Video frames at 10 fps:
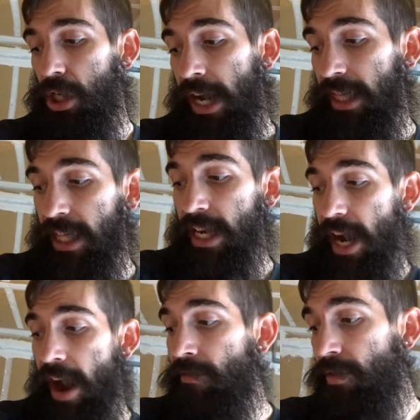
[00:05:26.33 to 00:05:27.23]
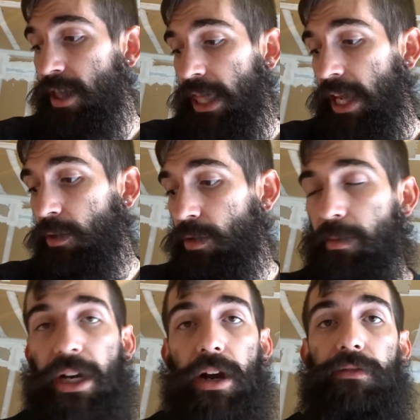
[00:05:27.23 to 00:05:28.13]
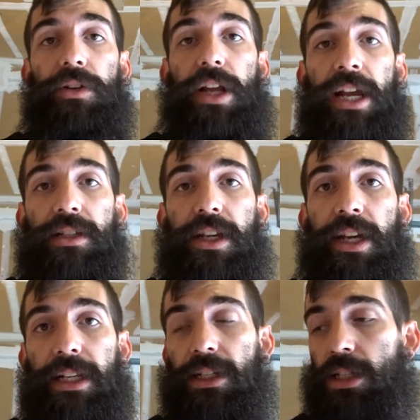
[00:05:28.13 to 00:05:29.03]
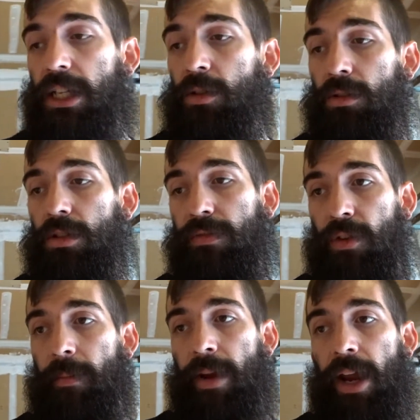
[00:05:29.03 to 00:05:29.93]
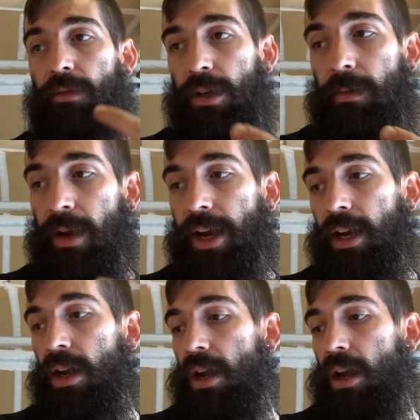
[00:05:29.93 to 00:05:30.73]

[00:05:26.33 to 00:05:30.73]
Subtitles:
I think everything would be covered, as in seals, front main, rear main,